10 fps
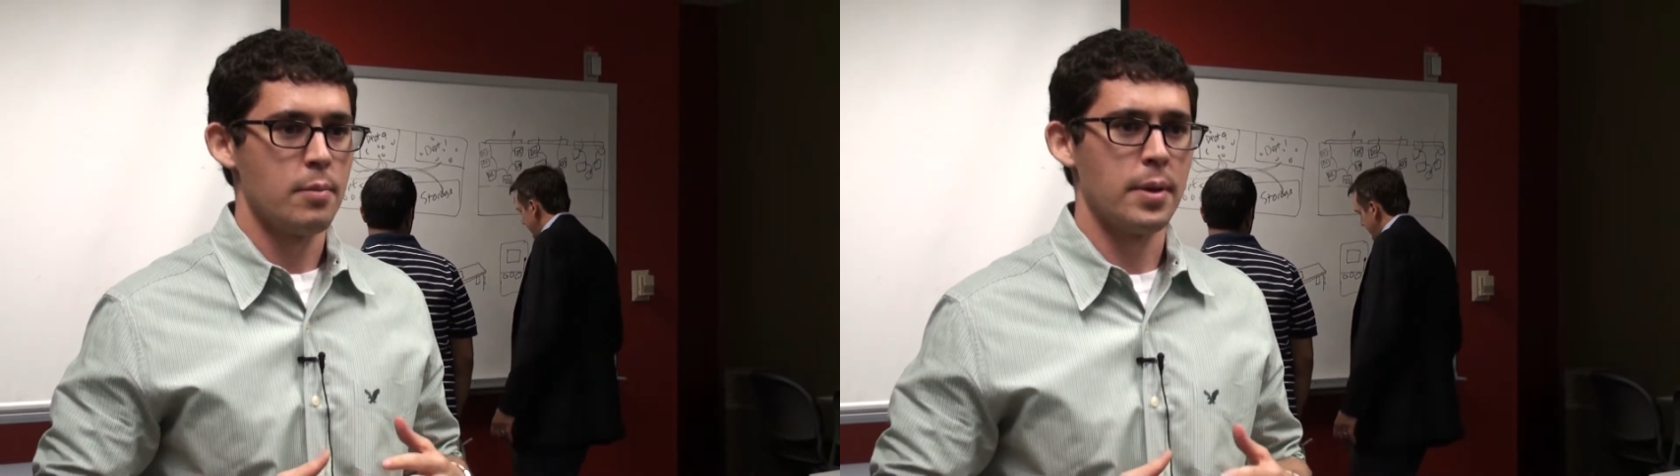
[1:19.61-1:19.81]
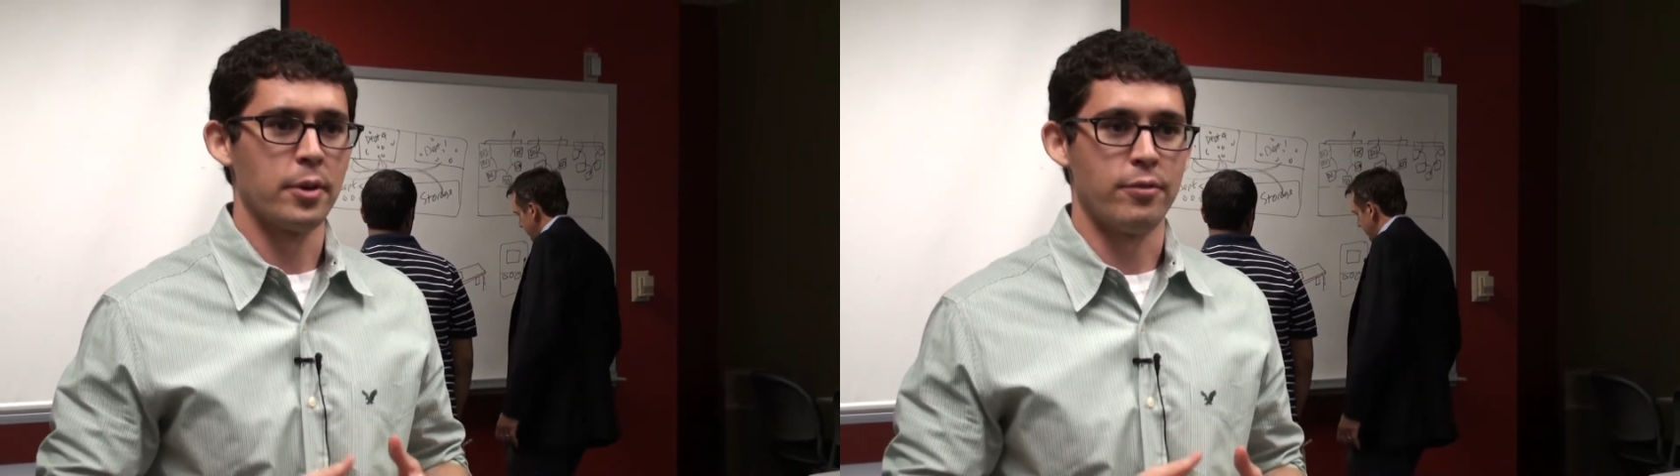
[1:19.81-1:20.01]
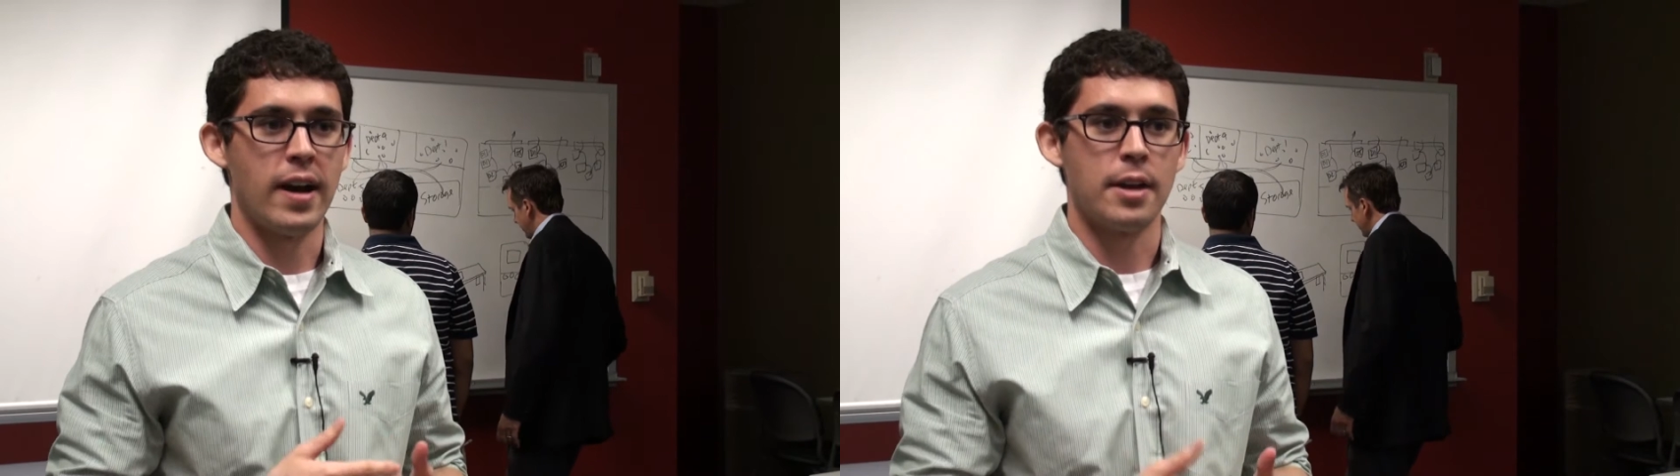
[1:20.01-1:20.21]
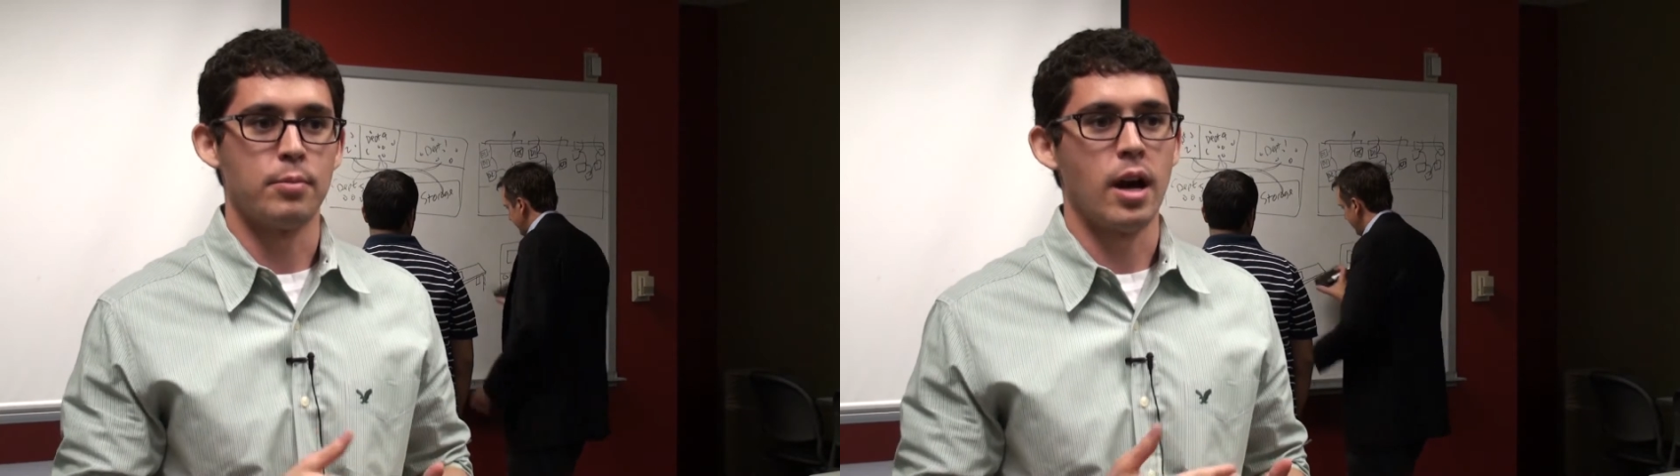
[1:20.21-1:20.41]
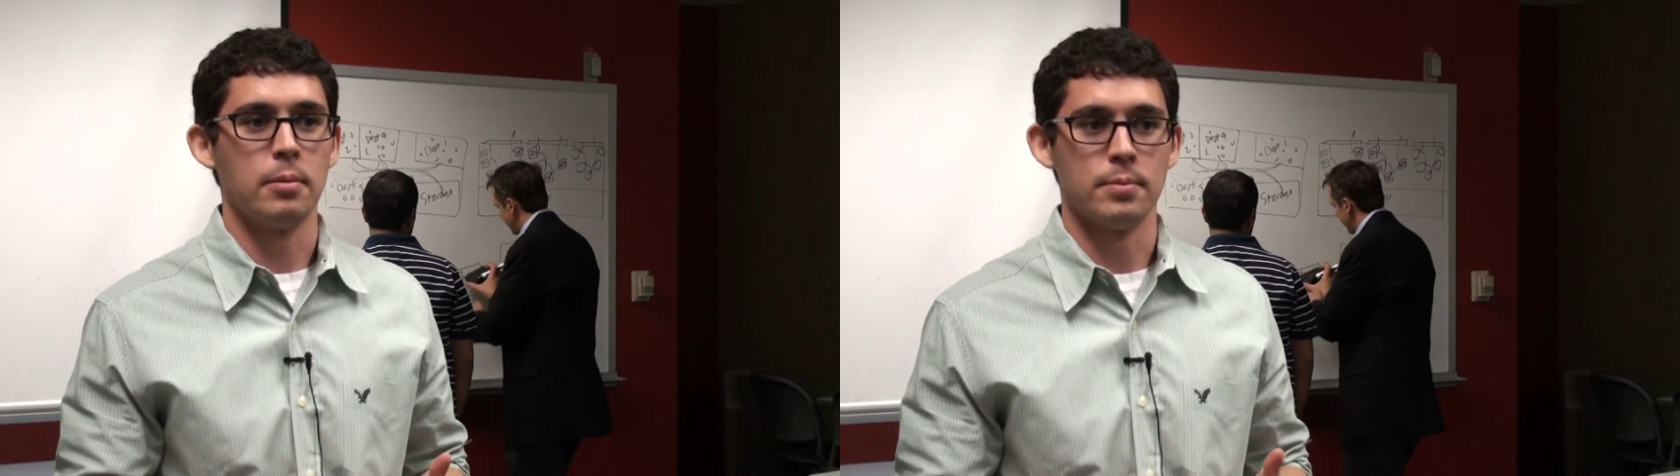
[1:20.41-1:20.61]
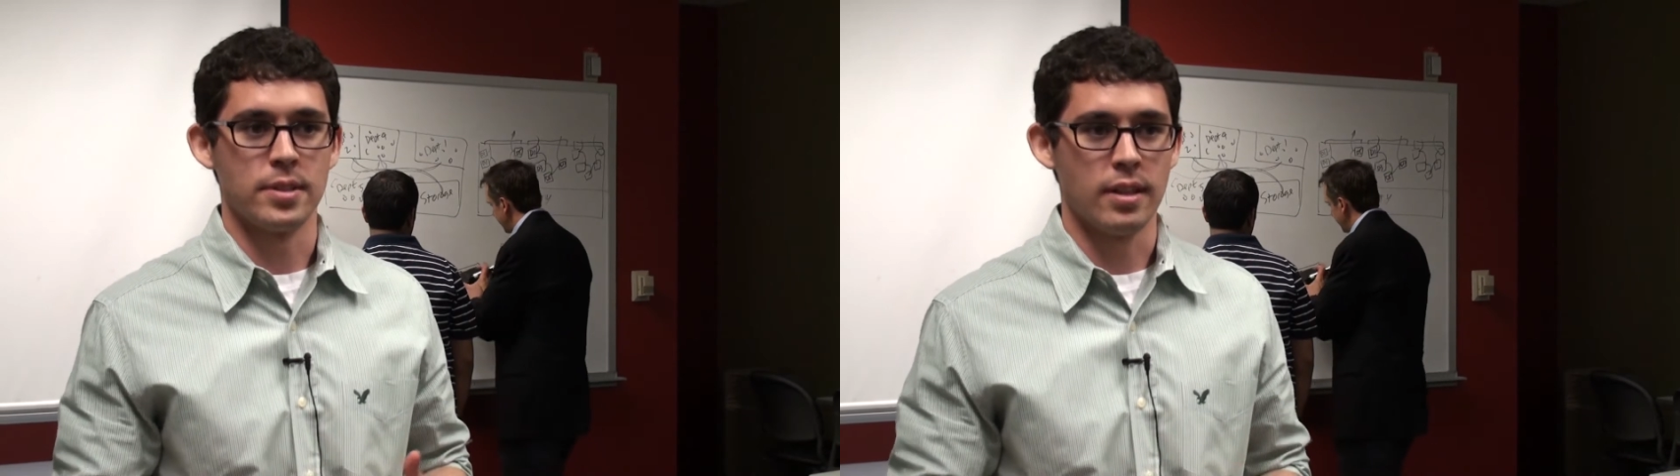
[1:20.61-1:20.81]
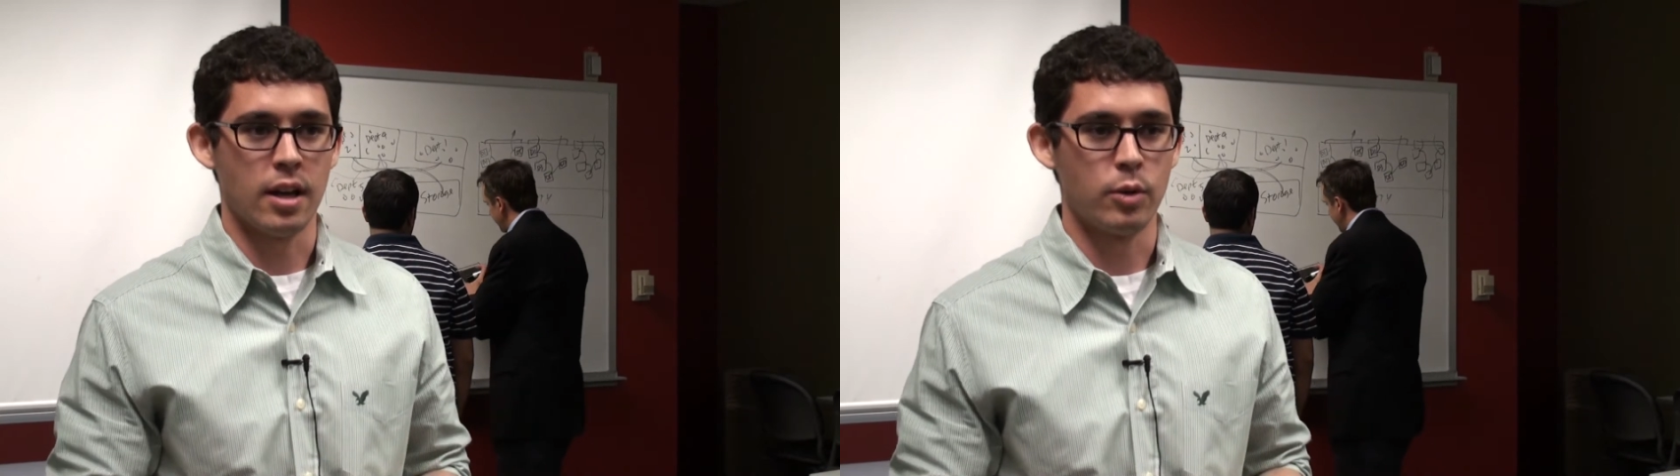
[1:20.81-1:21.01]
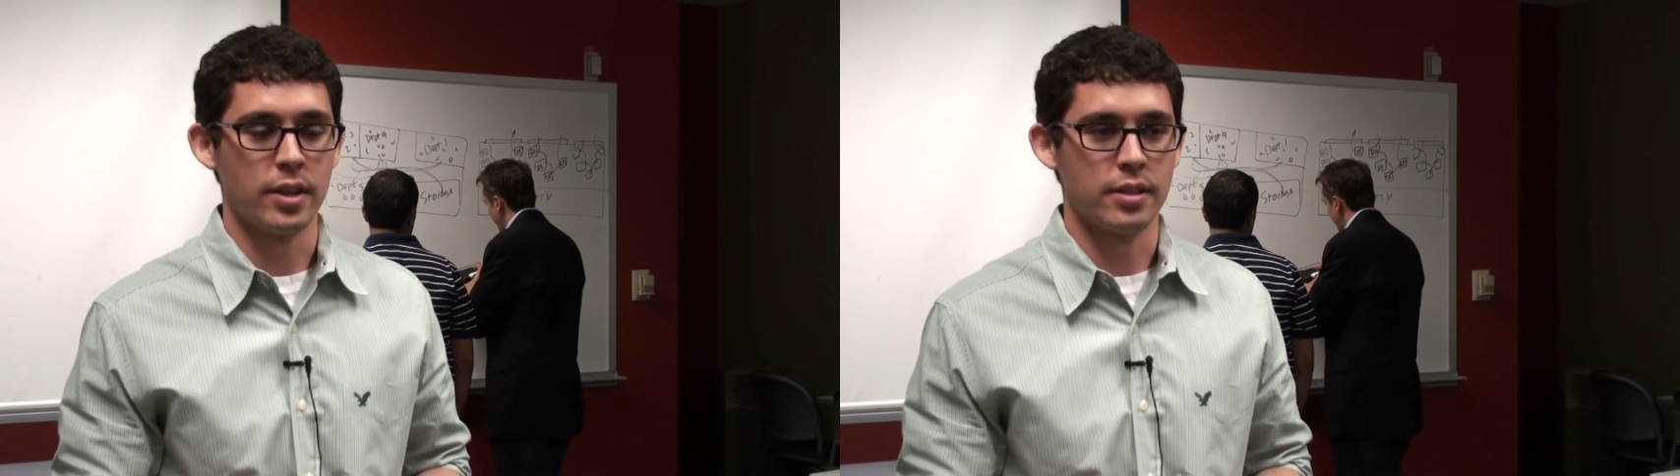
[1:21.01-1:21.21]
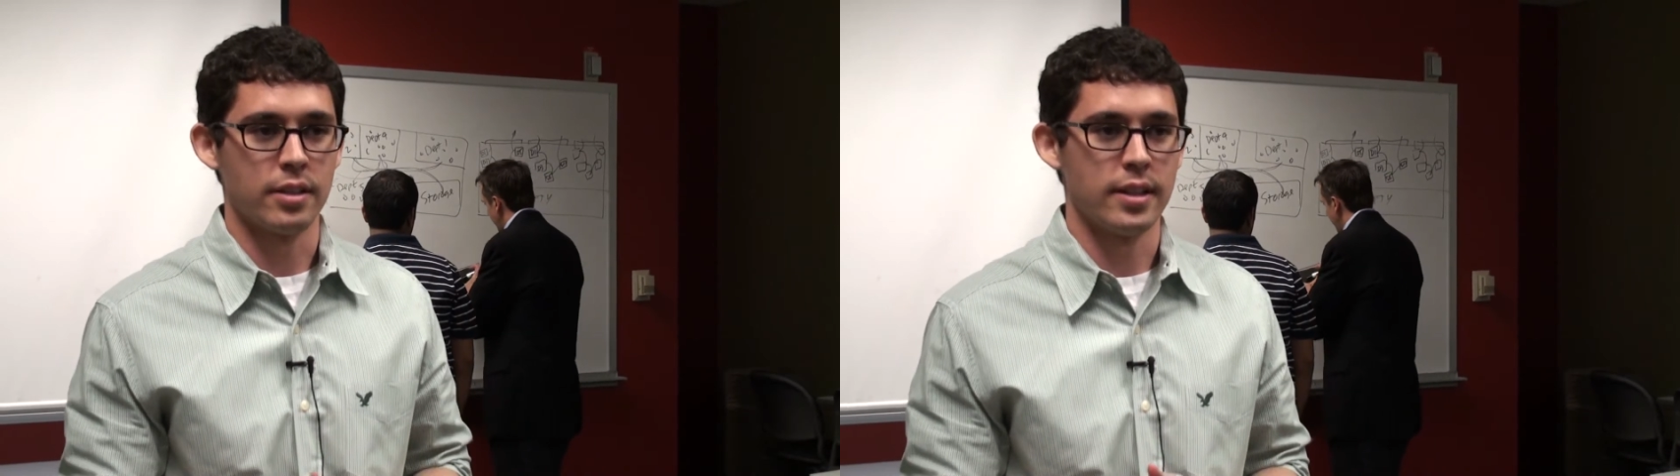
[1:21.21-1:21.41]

be able to find problems a lot quicker.